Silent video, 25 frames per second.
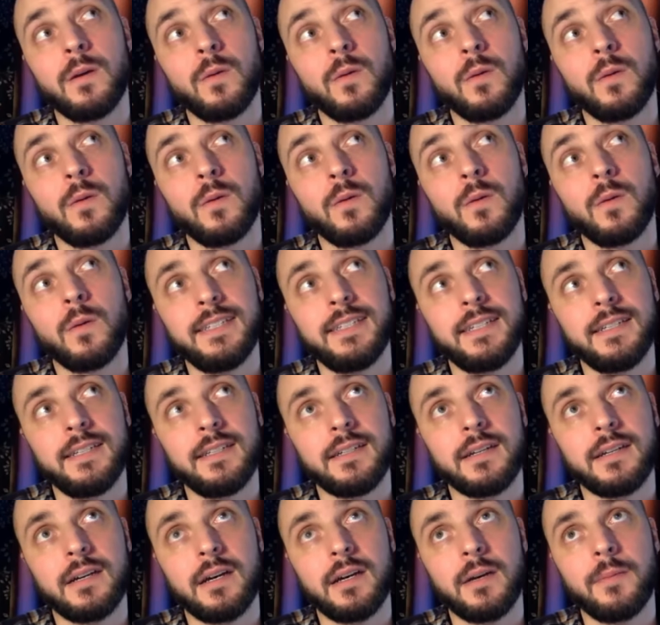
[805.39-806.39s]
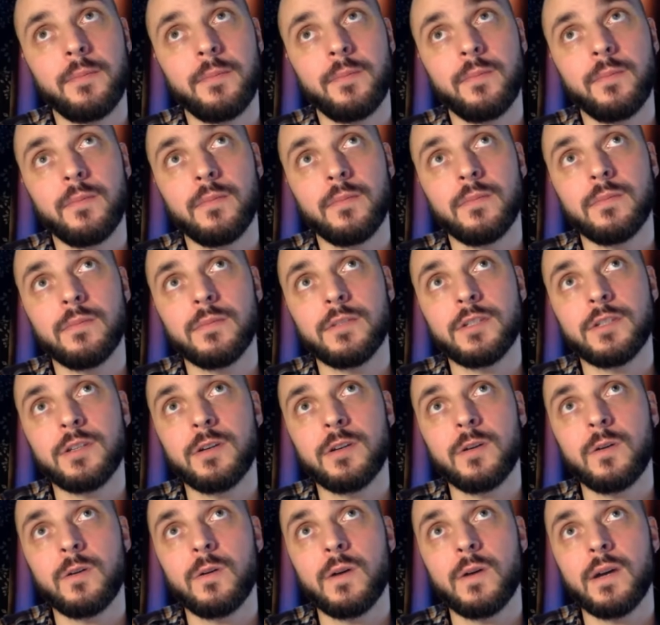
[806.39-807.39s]
Well, I did,
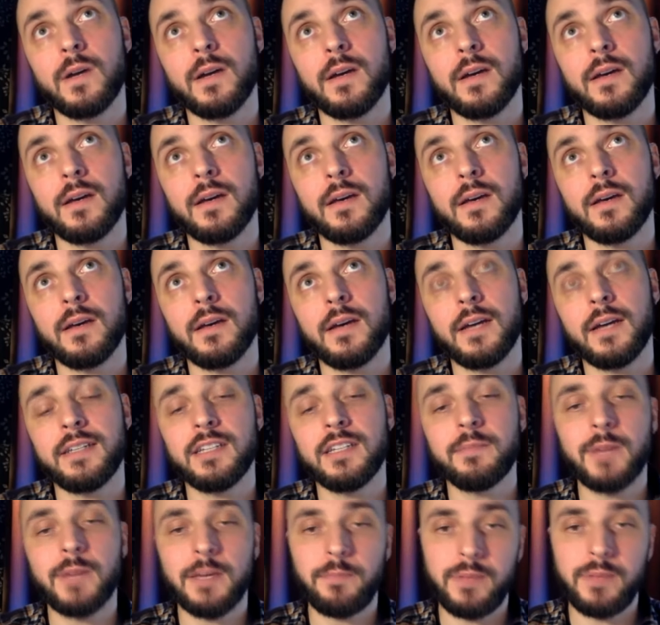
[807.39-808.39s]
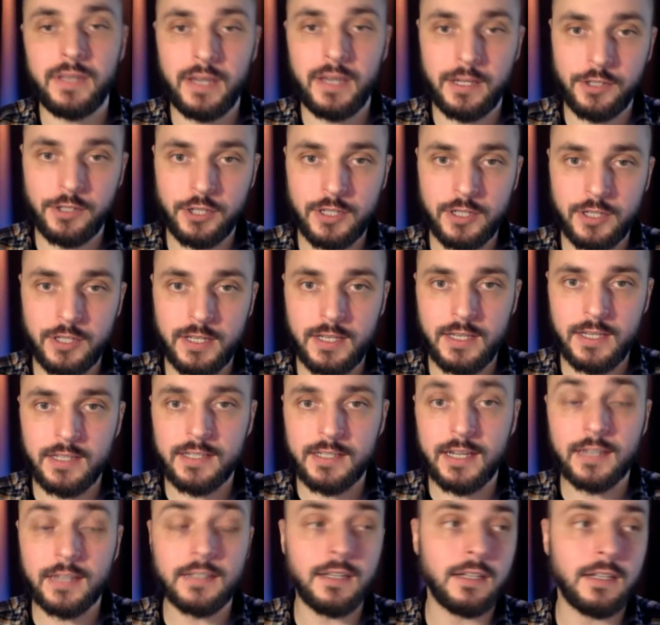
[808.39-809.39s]
I did my PhD
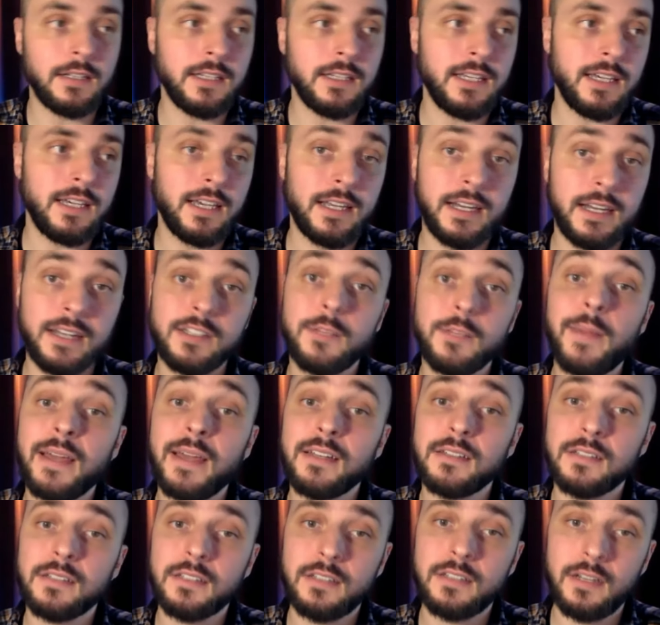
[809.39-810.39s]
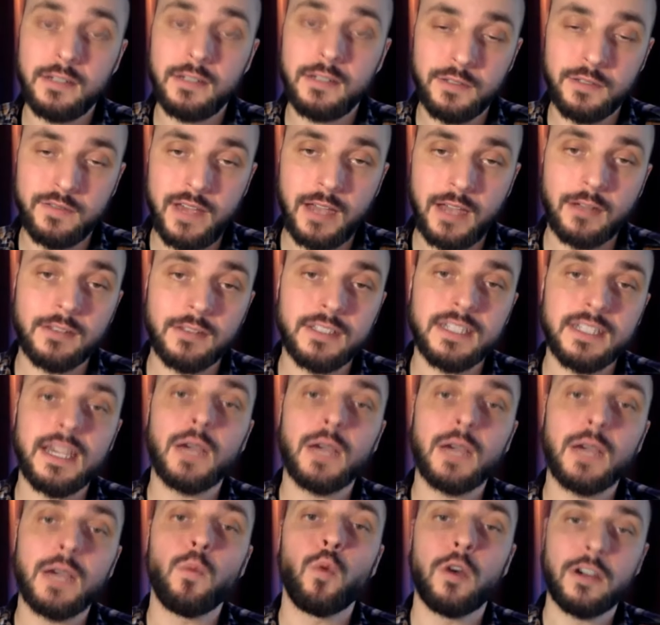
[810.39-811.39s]
technically in a Tibetan studies faculty. I
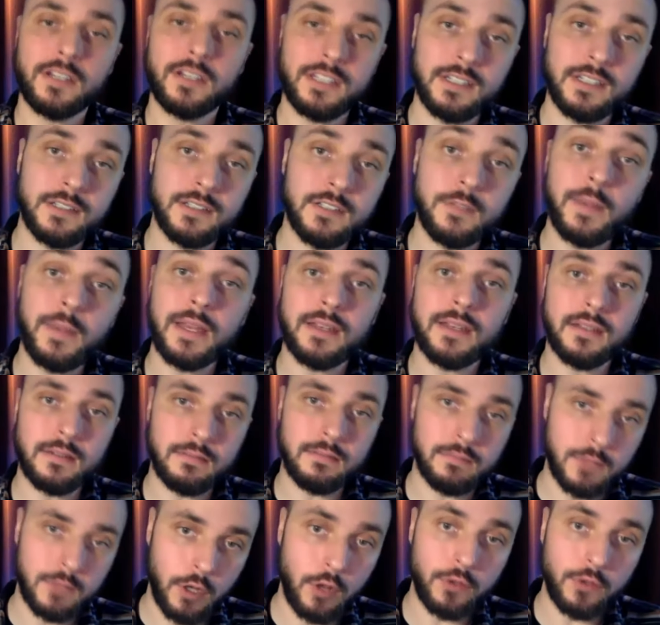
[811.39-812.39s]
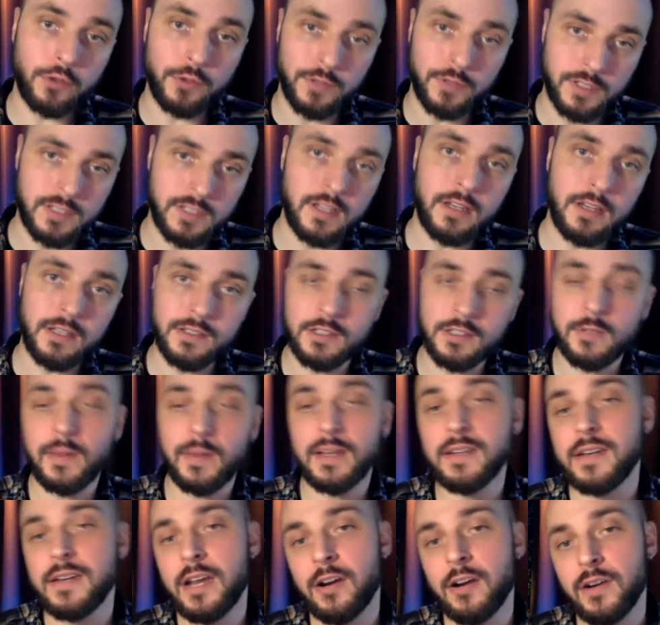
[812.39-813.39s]
worked in Tibetan cultural studies,
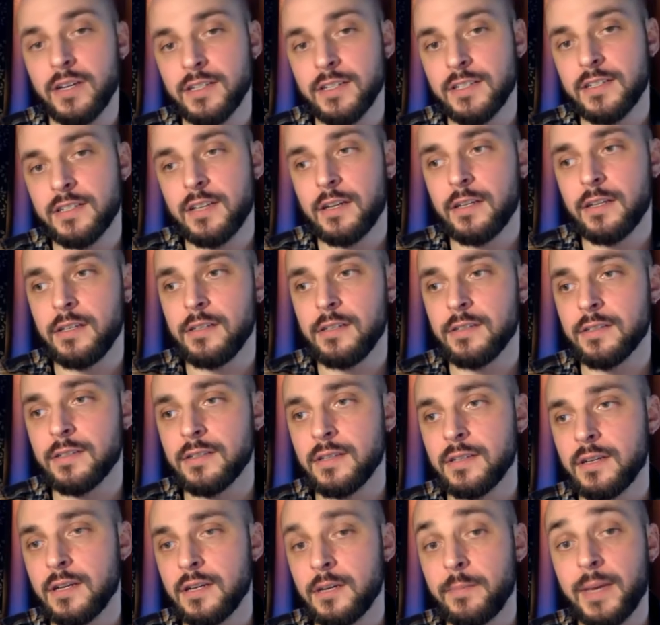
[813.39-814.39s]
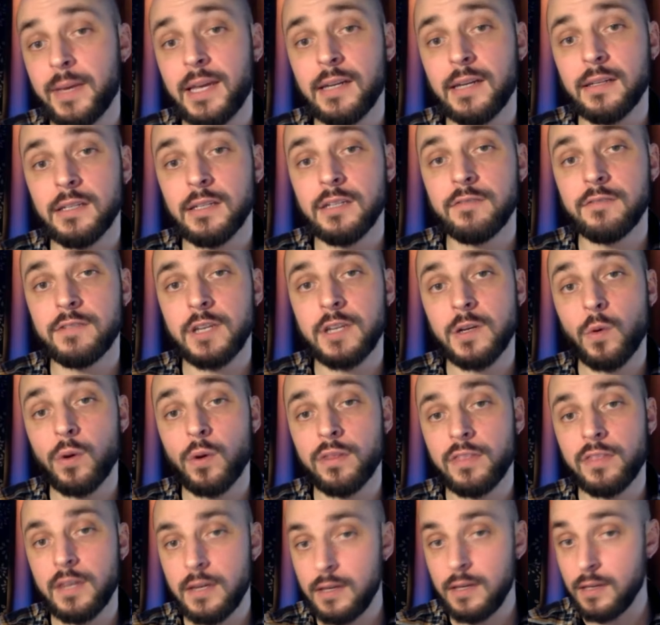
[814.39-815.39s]
Tibetan area studies, and lived in
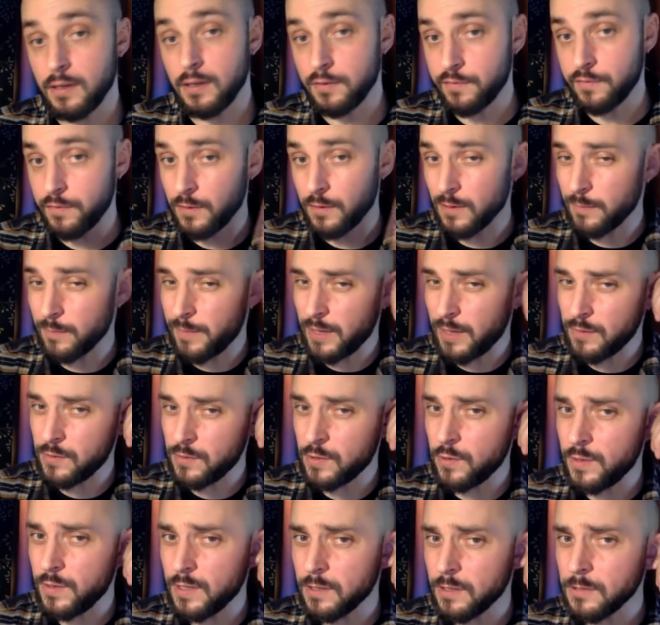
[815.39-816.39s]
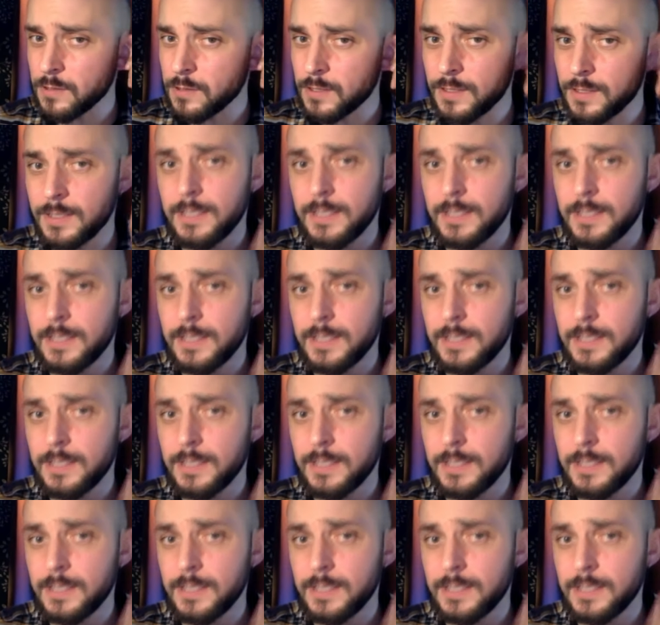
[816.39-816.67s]
North India for about 2 years.